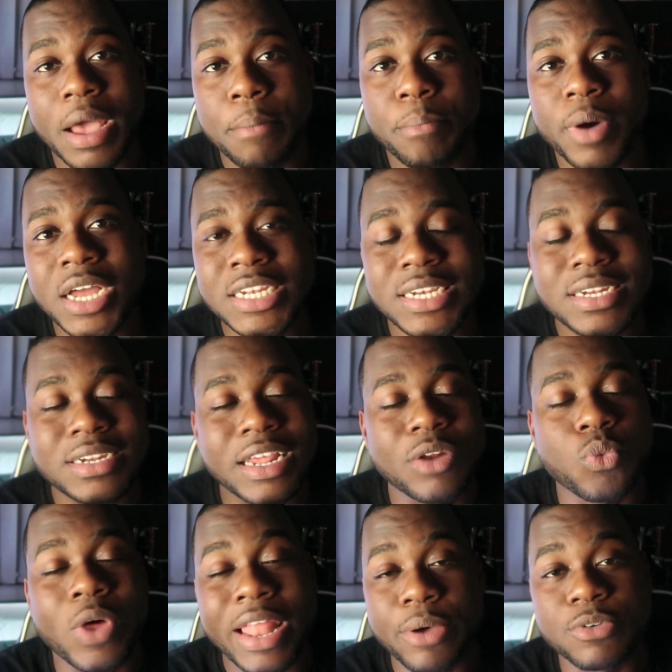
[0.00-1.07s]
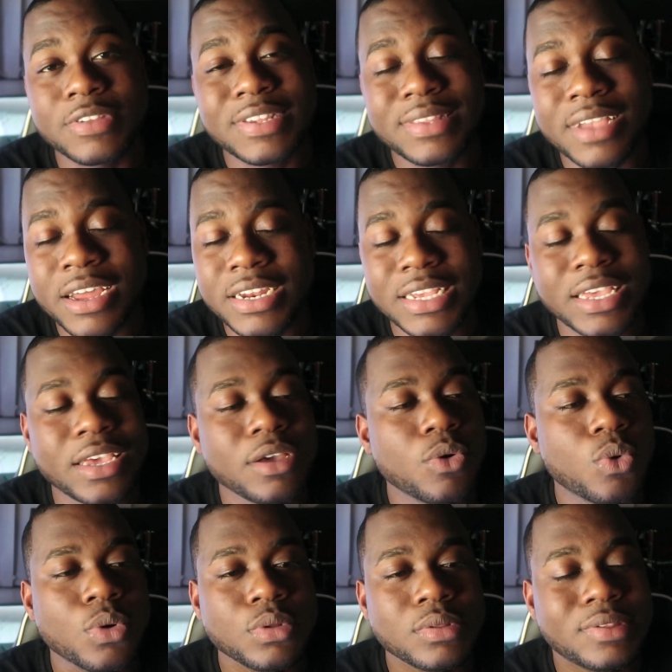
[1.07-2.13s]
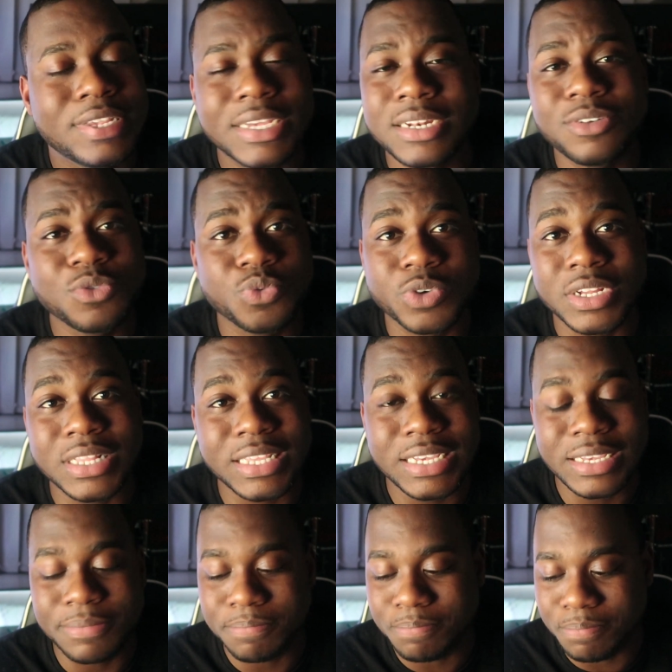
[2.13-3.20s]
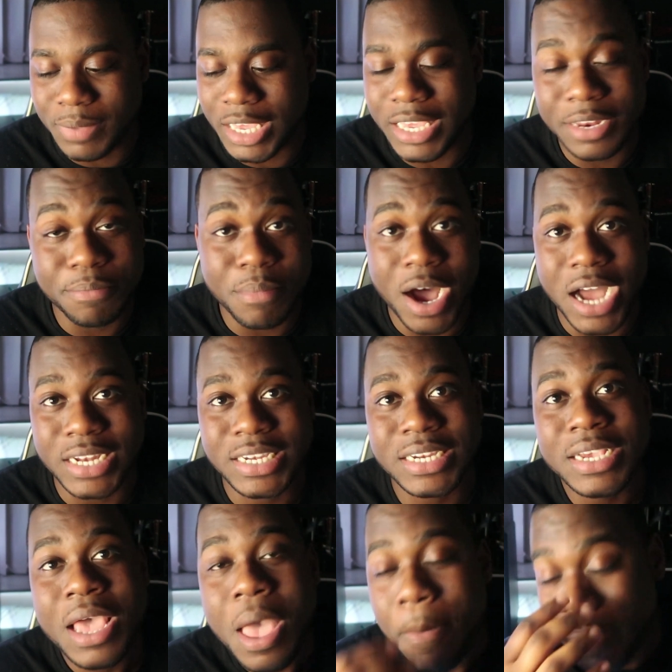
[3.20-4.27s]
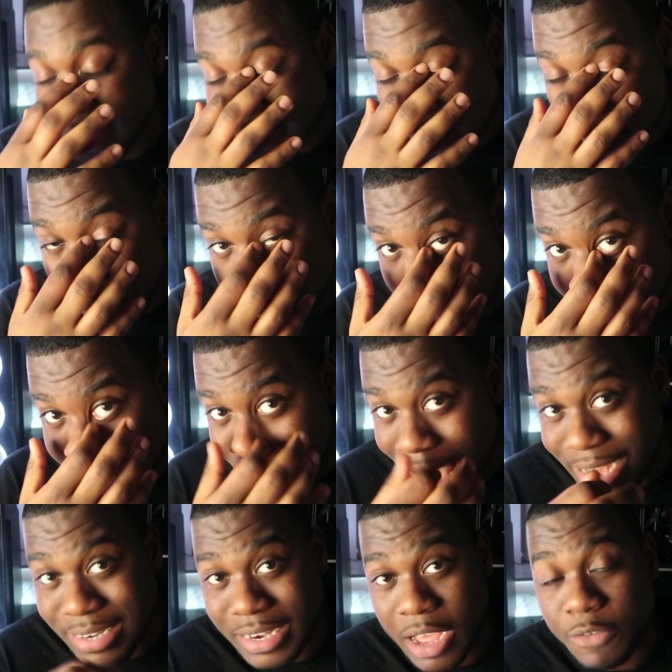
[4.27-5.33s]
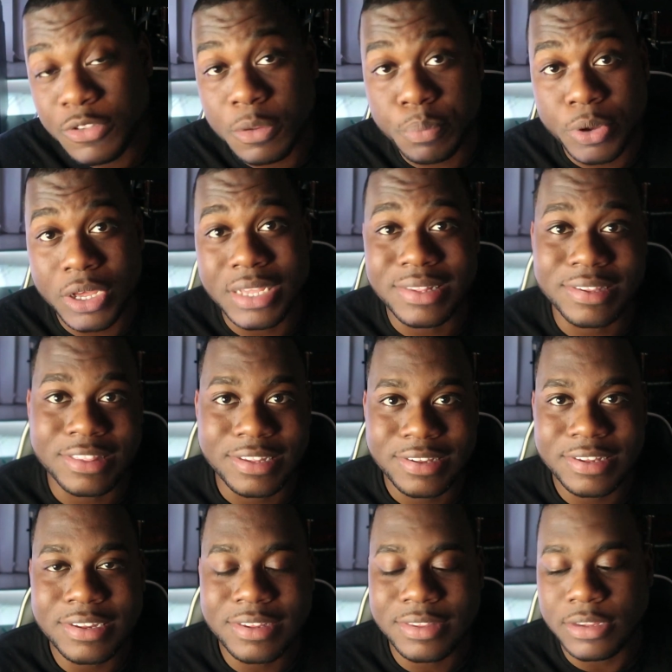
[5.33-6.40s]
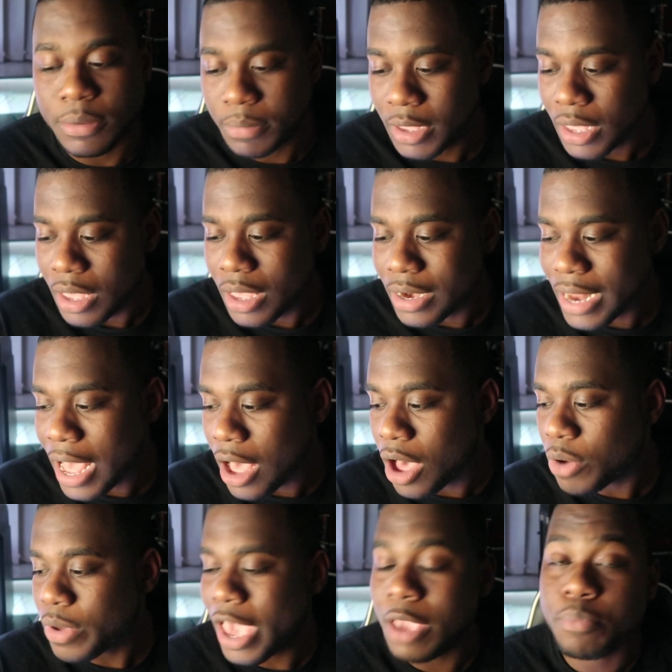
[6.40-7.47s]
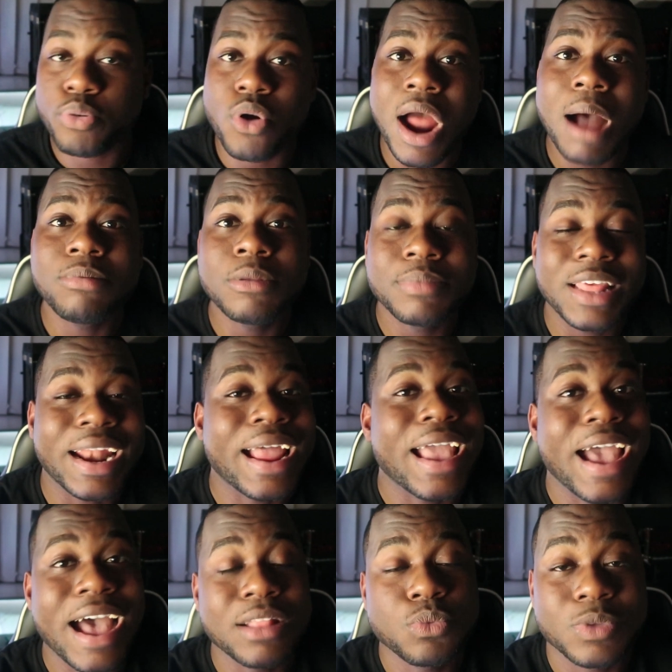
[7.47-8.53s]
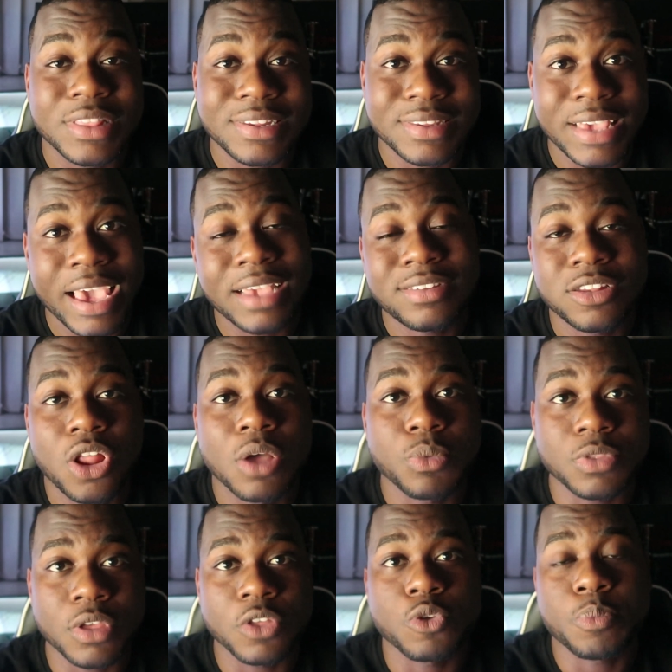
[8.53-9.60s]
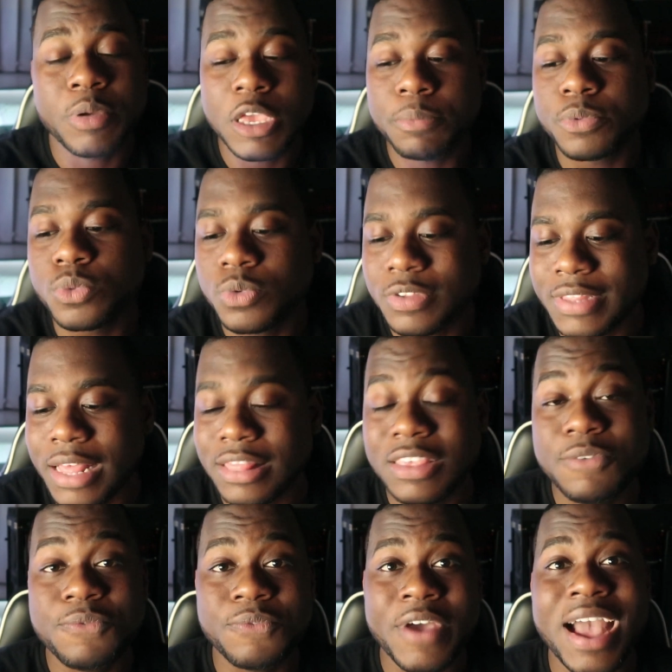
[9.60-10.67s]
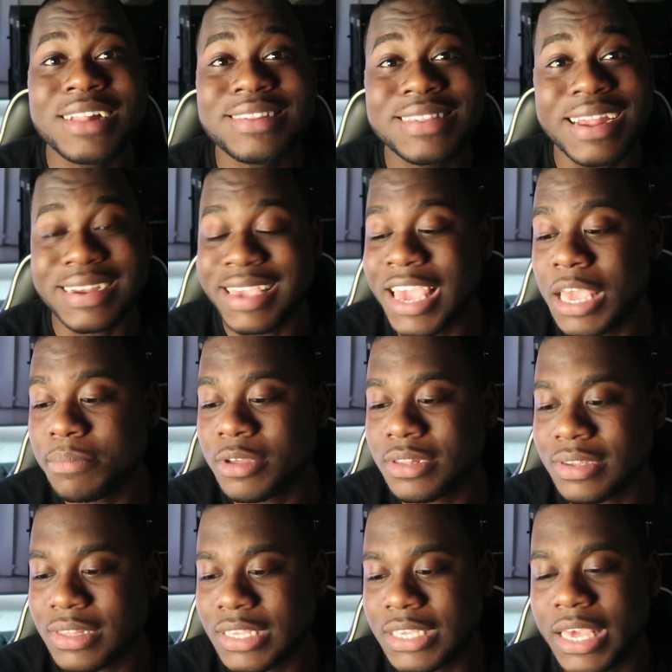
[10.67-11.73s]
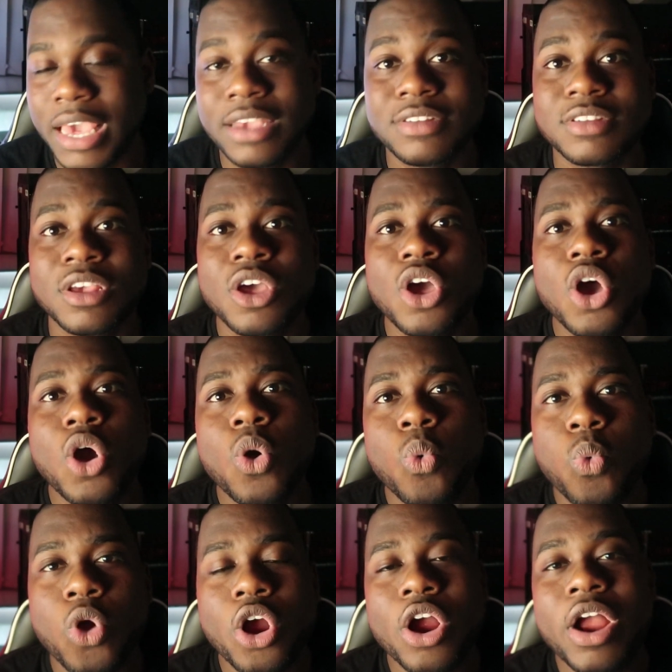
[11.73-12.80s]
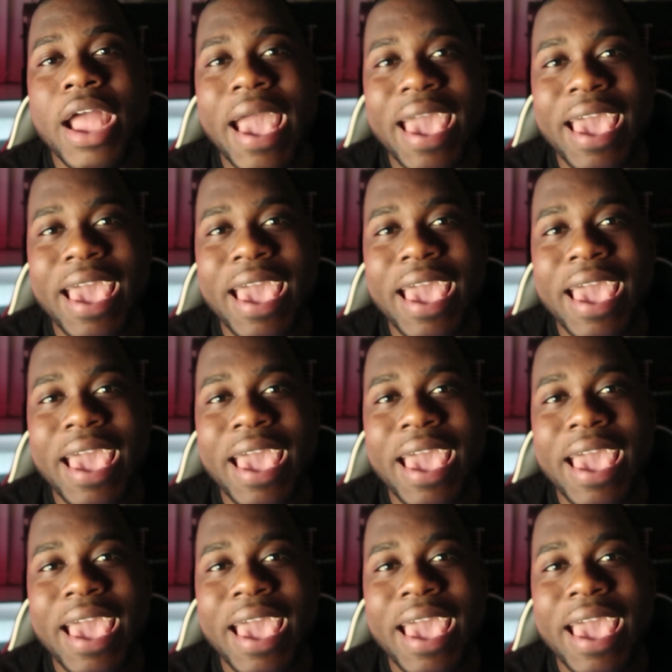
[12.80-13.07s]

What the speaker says: my budget, and while I was studying didn't really mean much because I barely had enough to put into the system. Now, a problem that I had with this case along with other people was that the fans that came into the case were